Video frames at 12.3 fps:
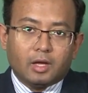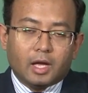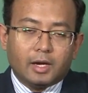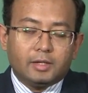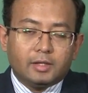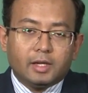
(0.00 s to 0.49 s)

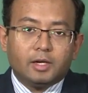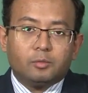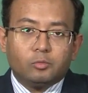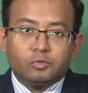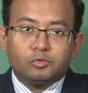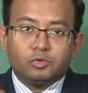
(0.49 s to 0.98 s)
and then it
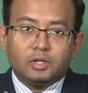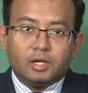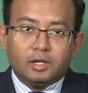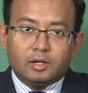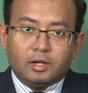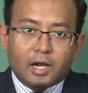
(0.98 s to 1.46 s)
moves to
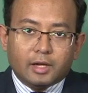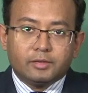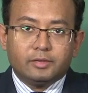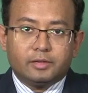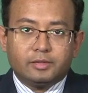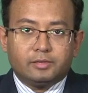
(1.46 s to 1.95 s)
the large
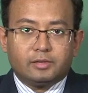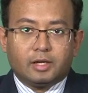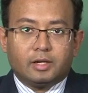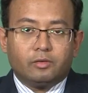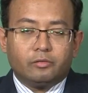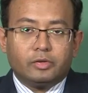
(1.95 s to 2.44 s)

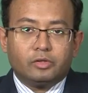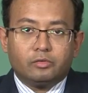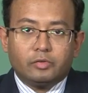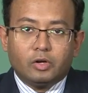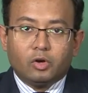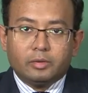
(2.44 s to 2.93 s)
intestine which
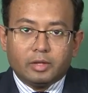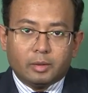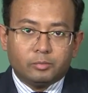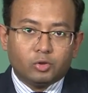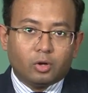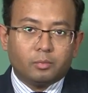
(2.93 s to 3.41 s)
will uh,
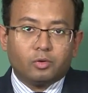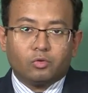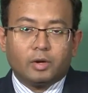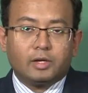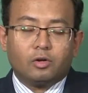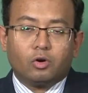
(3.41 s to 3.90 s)
absorb
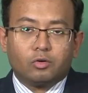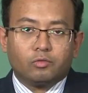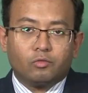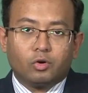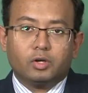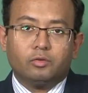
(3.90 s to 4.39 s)
quite a lot of
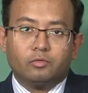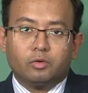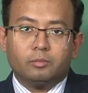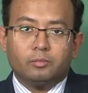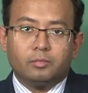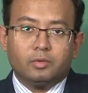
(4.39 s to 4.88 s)
water
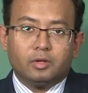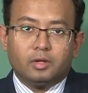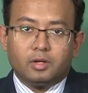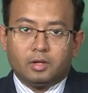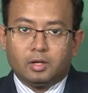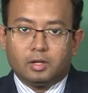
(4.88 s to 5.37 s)
from
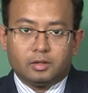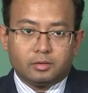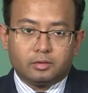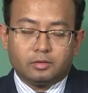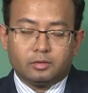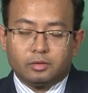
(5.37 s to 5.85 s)
uh,
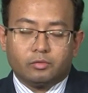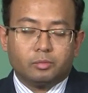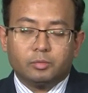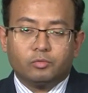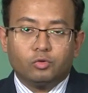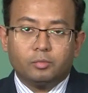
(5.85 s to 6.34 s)

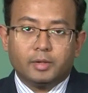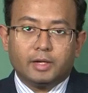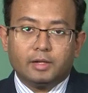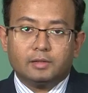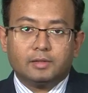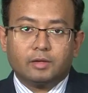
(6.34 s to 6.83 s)
from the food
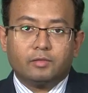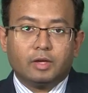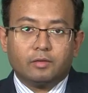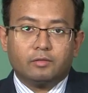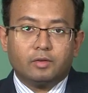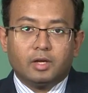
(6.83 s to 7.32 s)
materials that we
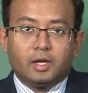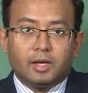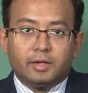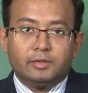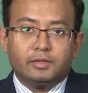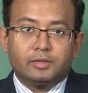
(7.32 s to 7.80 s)
have
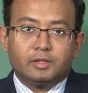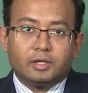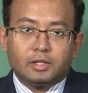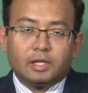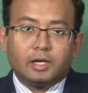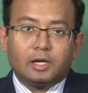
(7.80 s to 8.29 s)

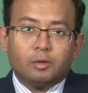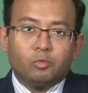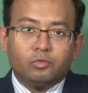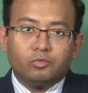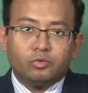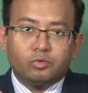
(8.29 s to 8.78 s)
ingested. Then it will
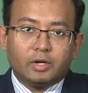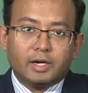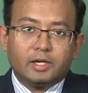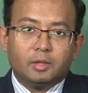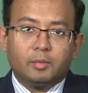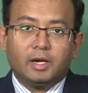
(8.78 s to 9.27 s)
move to
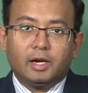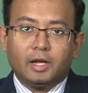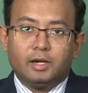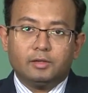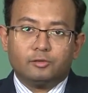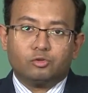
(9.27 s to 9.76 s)
rectum and
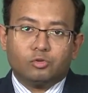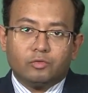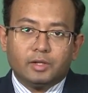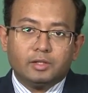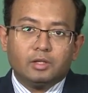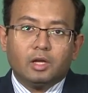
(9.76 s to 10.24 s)
anus through
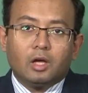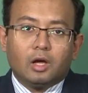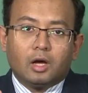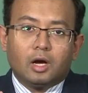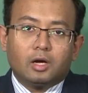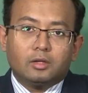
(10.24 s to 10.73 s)
which
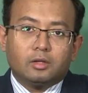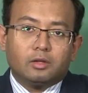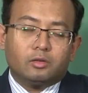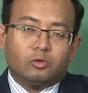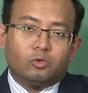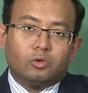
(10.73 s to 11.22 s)
uh,
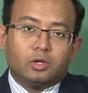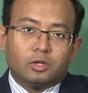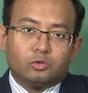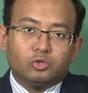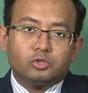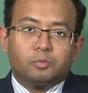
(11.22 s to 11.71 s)
th uh,
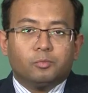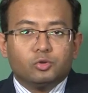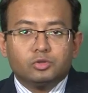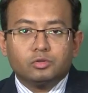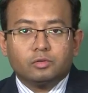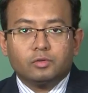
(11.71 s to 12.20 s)
those
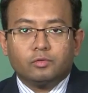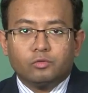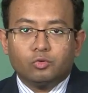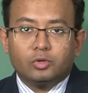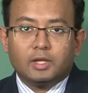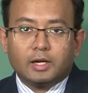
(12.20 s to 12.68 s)
portions of the
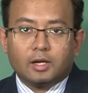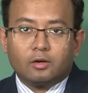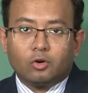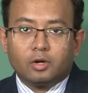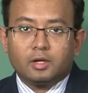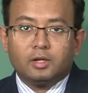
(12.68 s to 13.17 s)
food that are
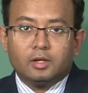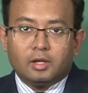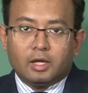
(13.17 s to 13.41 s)
not